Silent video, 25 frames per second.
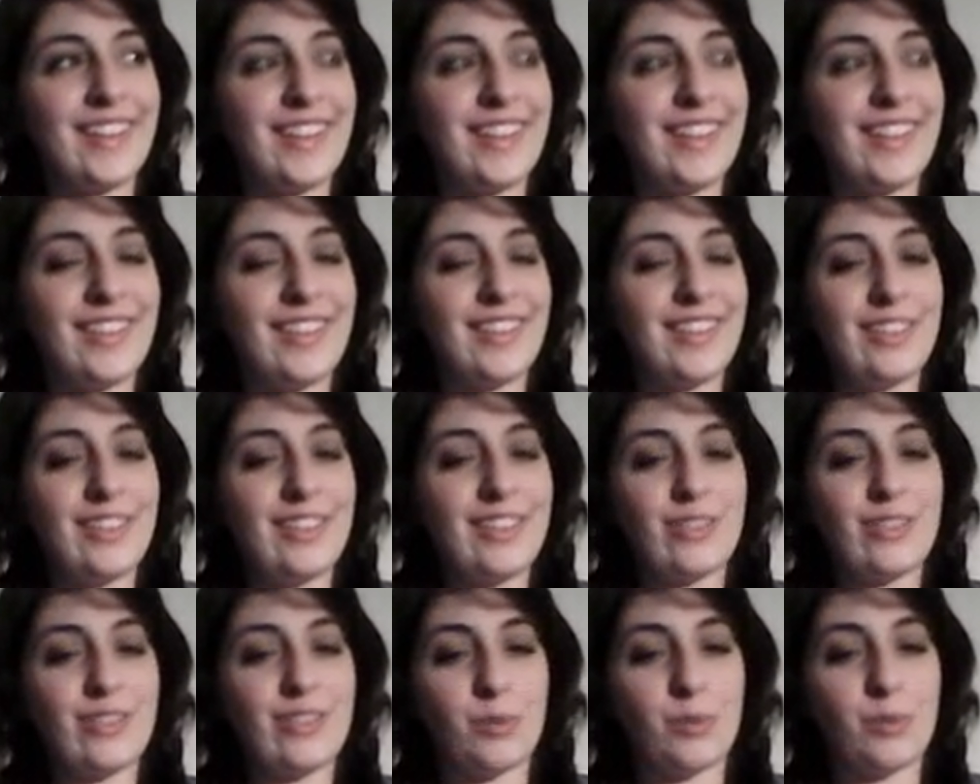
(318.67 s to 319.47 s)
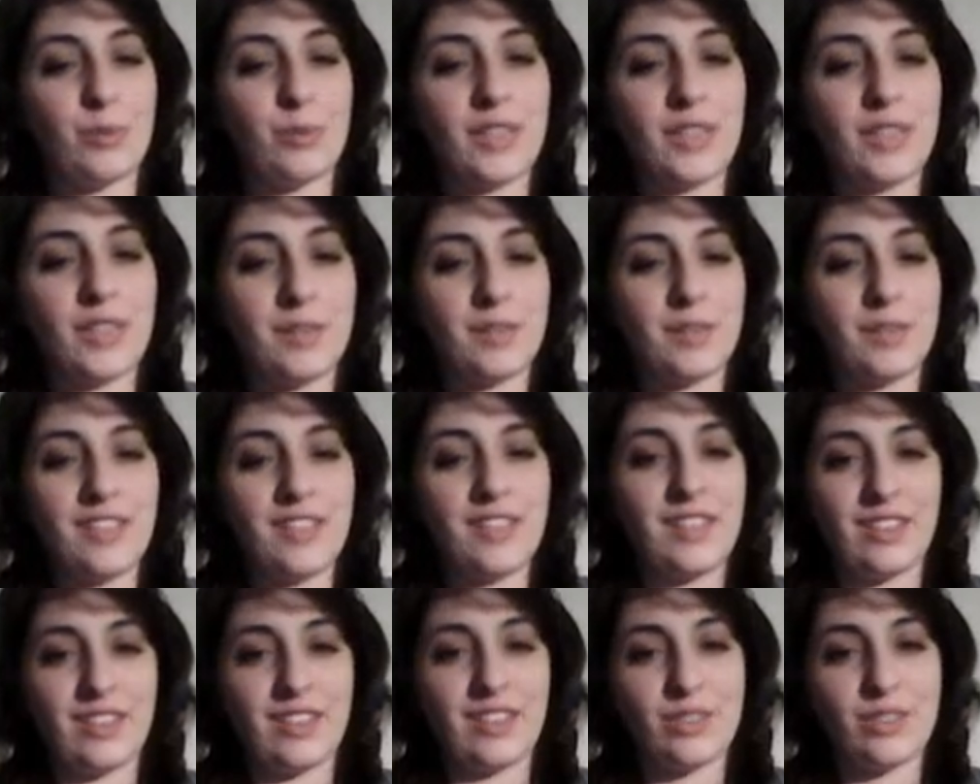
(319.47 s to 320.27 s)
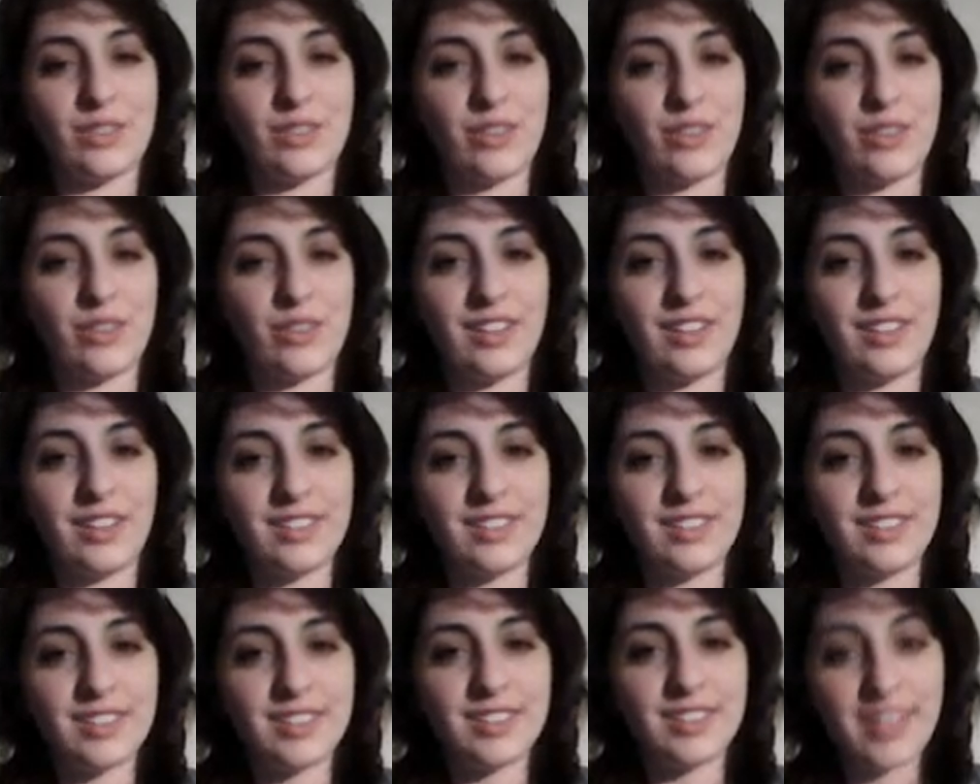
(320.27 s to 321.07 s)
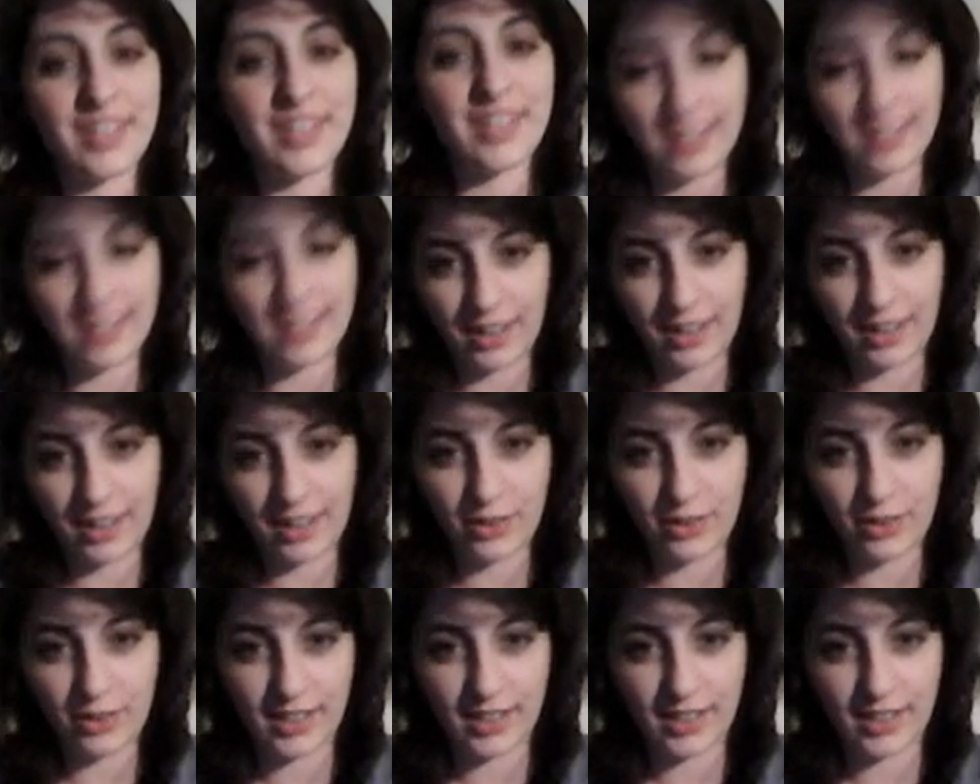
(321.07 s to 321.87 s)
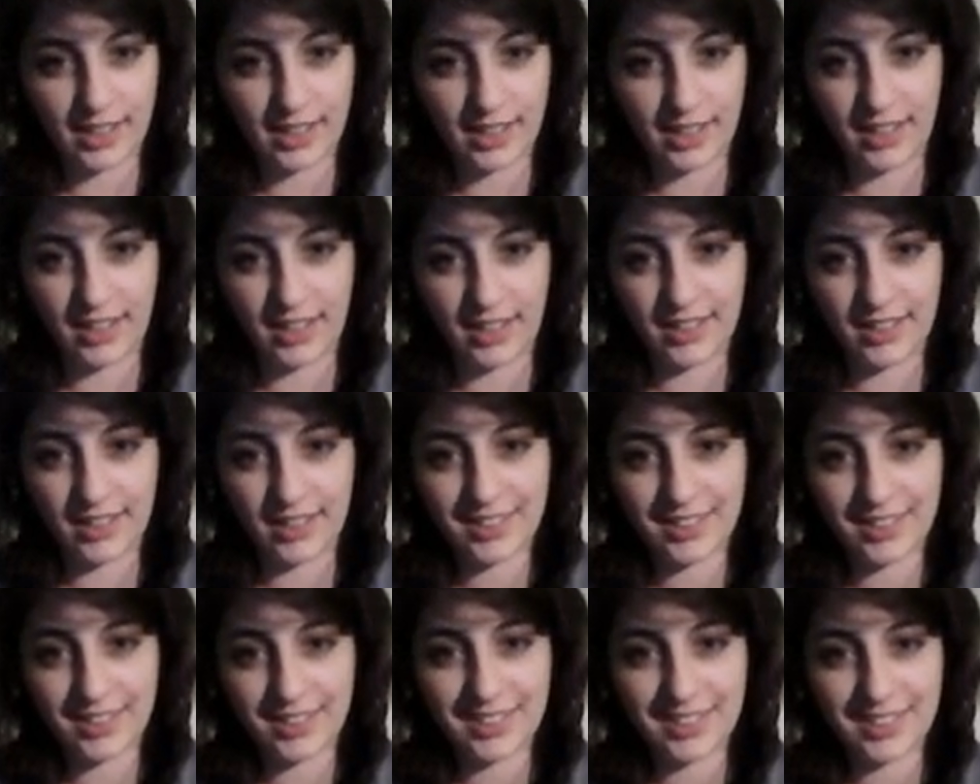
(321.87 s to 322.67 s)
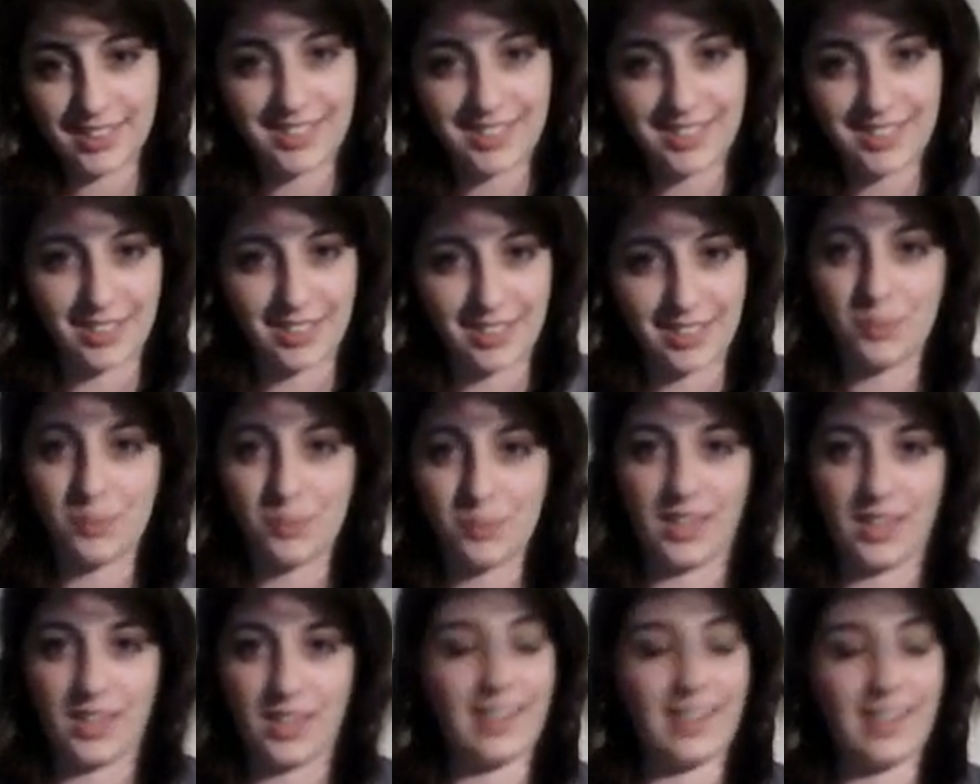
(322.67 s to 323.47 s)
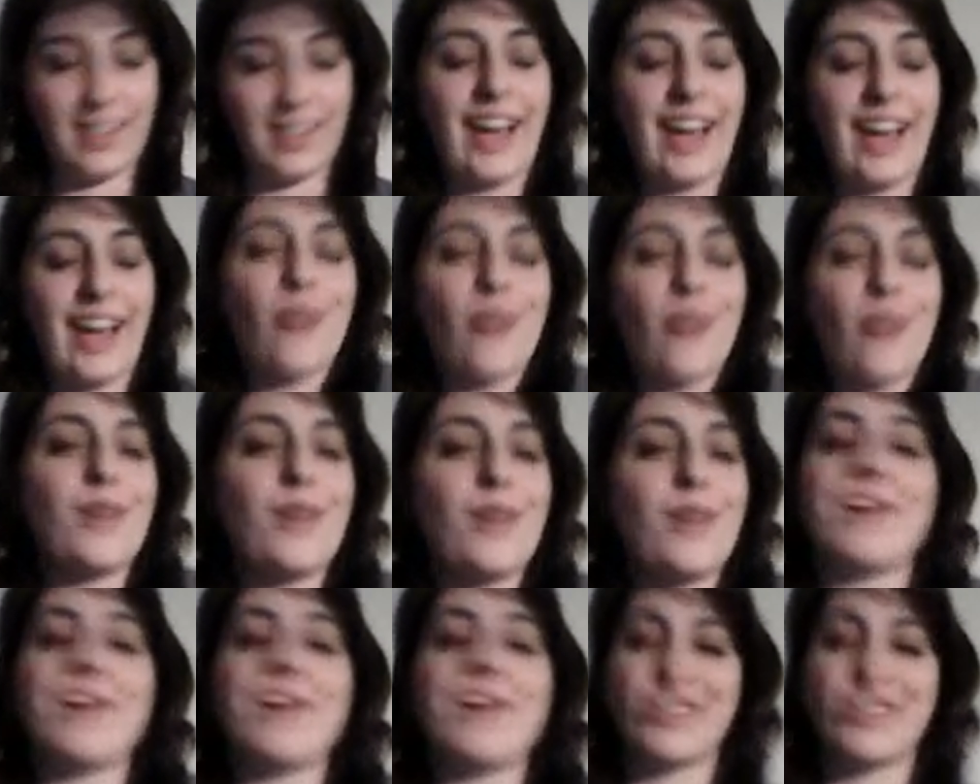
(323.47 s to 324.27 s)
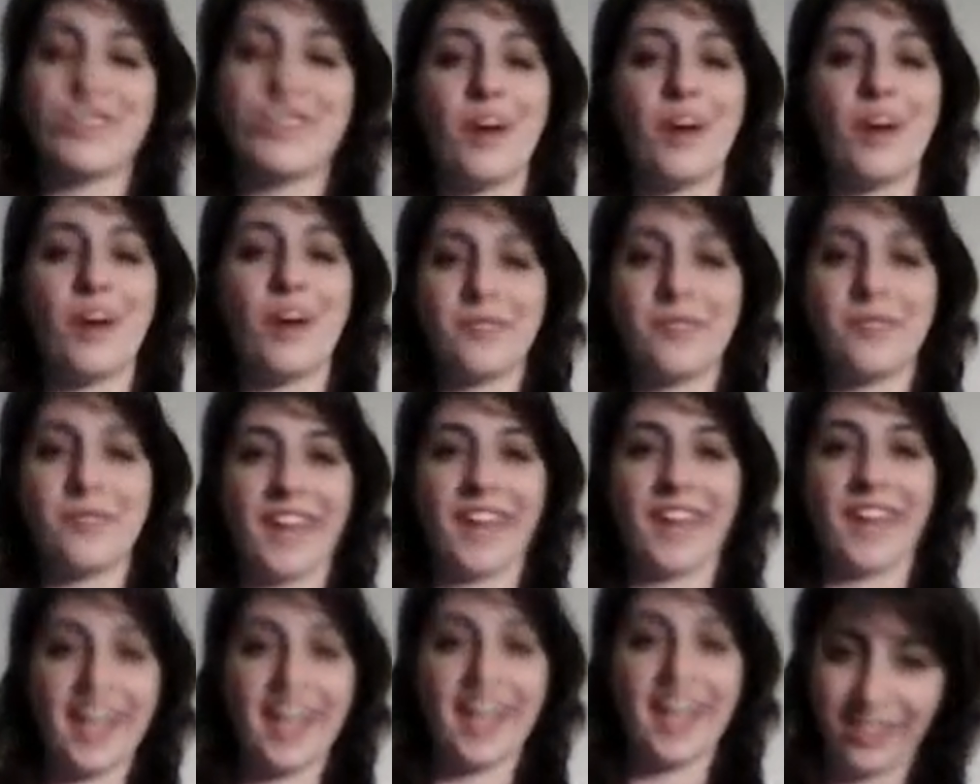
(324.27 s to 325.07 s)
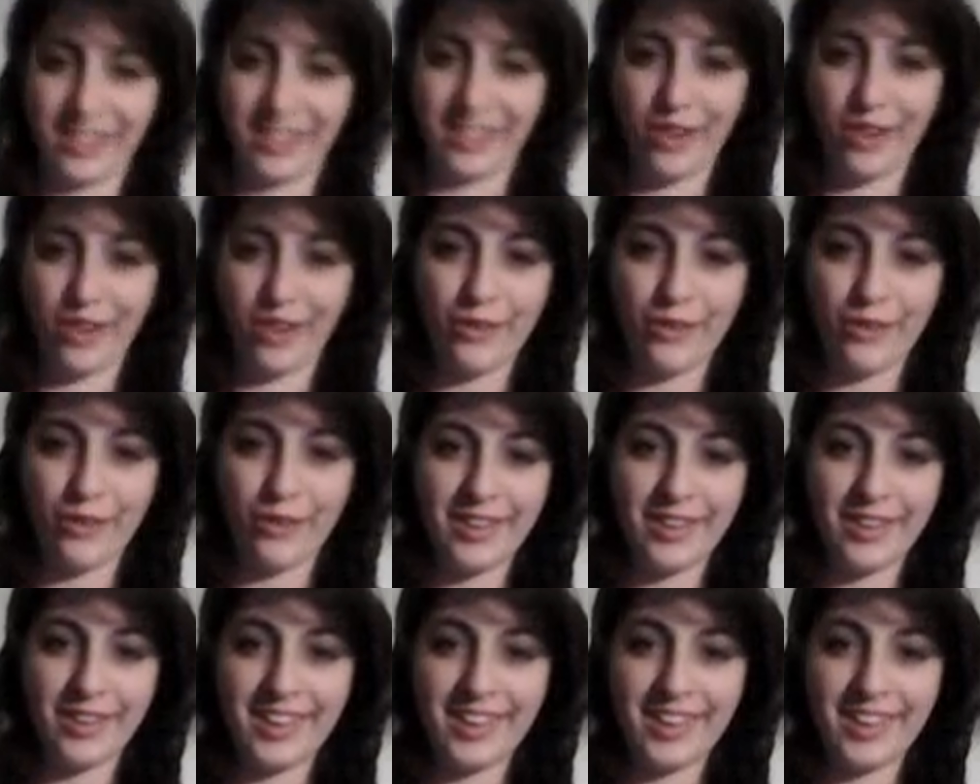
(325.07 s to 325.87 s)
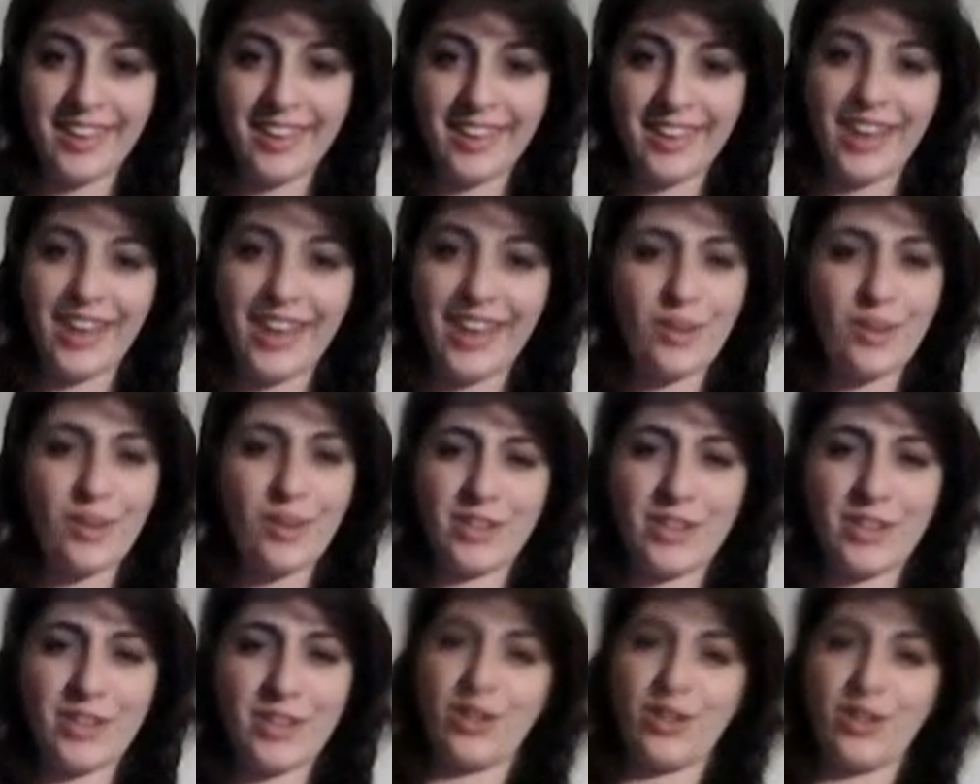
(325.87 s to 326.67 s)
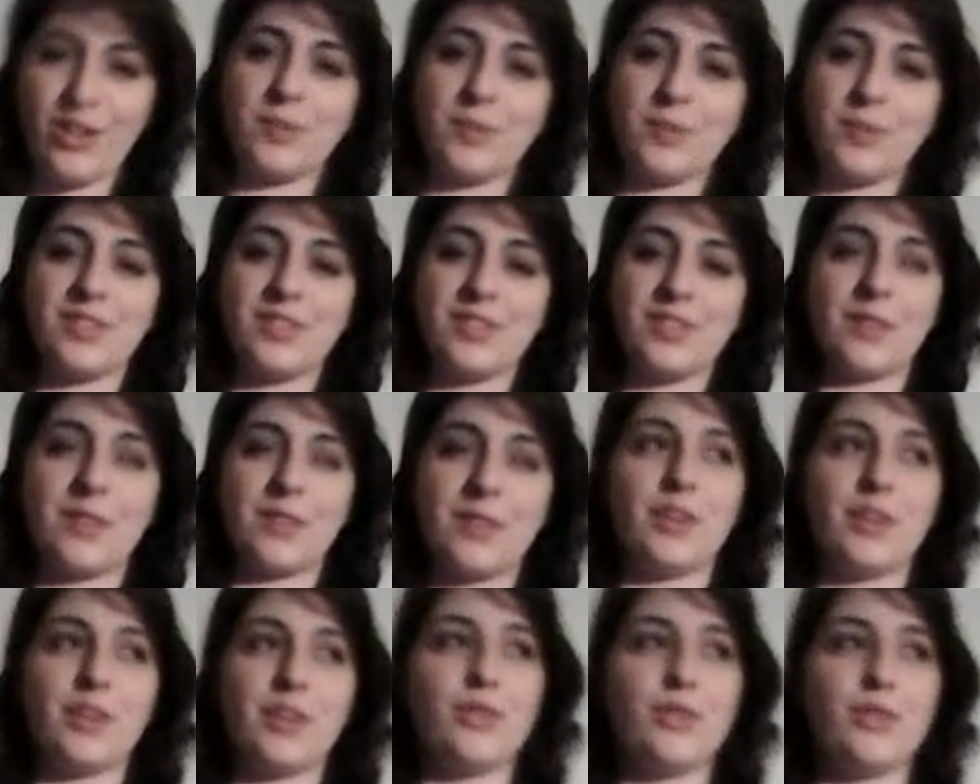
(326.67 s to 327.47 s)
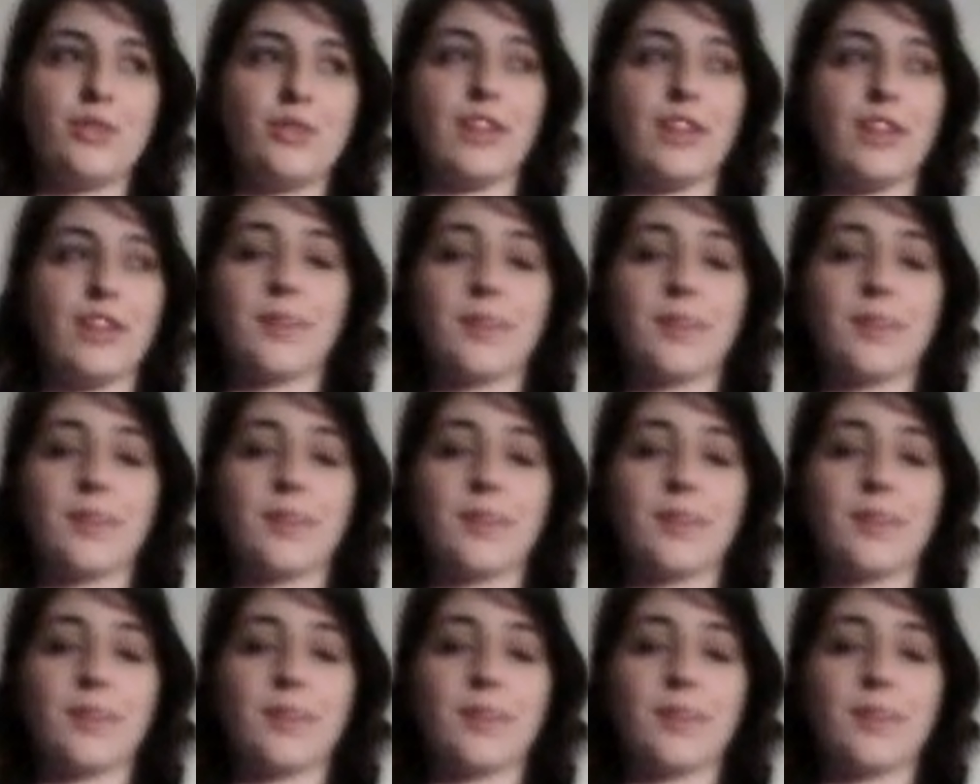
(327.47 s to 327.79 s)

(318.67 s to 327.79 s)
these are some pretty amazing stories. Like, how can I size up to that? Like, how do I measure up to that, you know? How do I measure up to someone who's like,